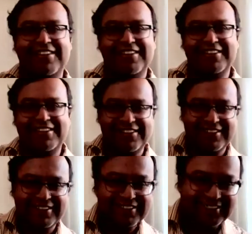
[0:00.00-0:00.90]
our
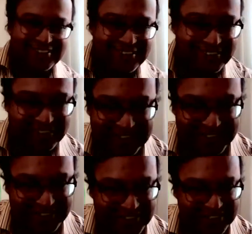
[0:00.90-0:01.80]
first guest in
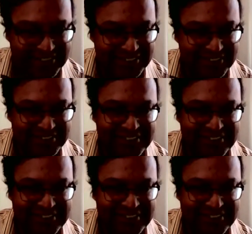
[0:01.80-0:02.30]
30 weeks.